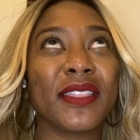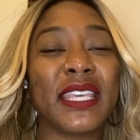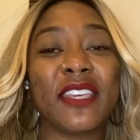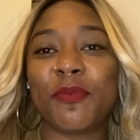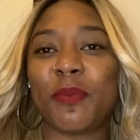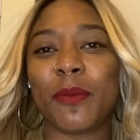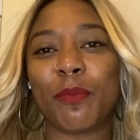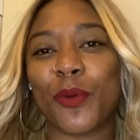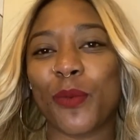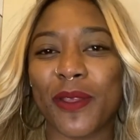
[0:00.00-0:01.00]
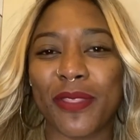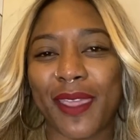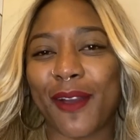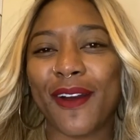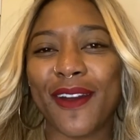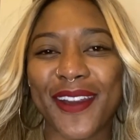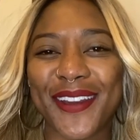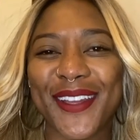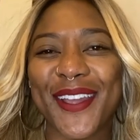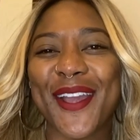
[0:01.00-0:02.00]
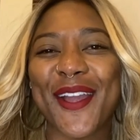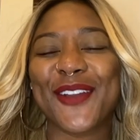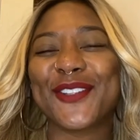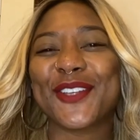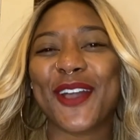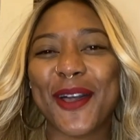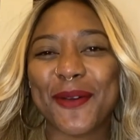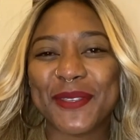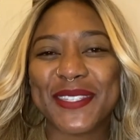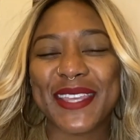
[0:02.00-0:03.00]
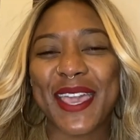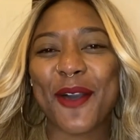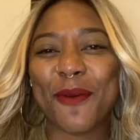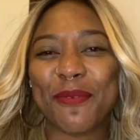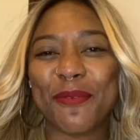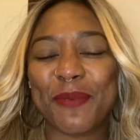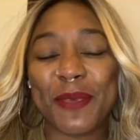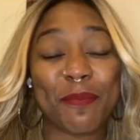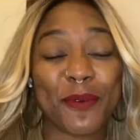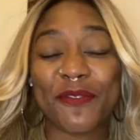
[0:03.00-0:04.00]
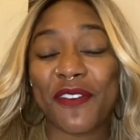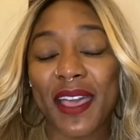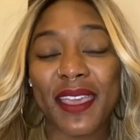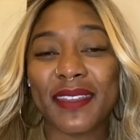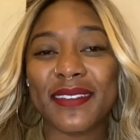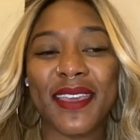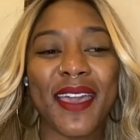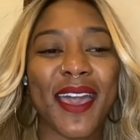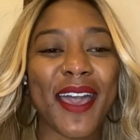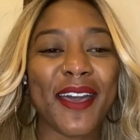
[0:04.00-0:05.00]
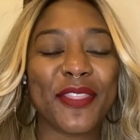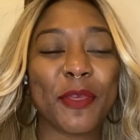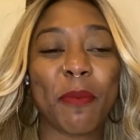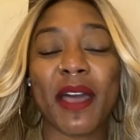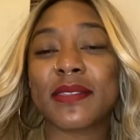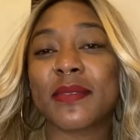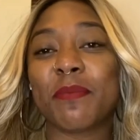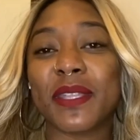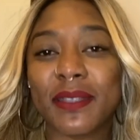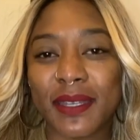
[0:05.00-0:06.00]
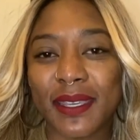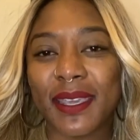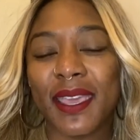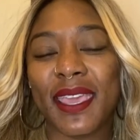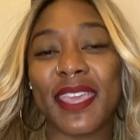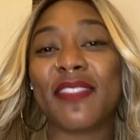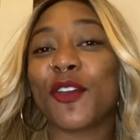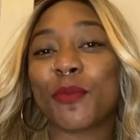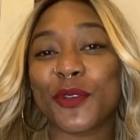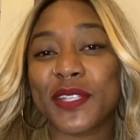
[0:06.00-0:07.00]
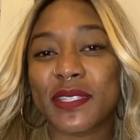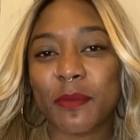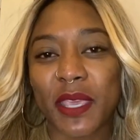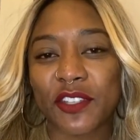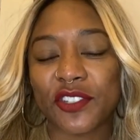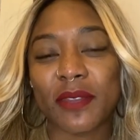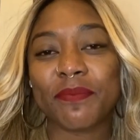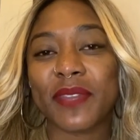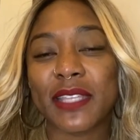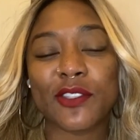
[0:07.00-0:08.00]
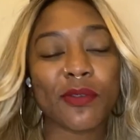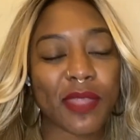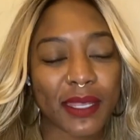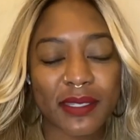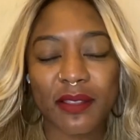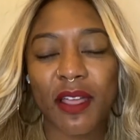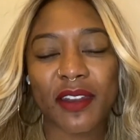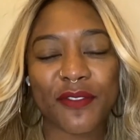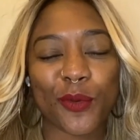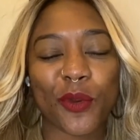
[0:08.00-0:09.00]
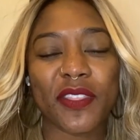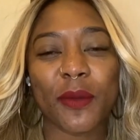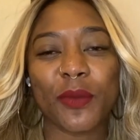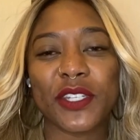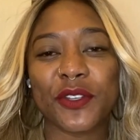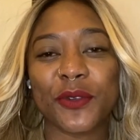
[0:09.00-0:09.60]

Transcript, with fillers: leave people where they are. Our job is to help people find uh, the possibility in their participation, and so that's a lot of the work that we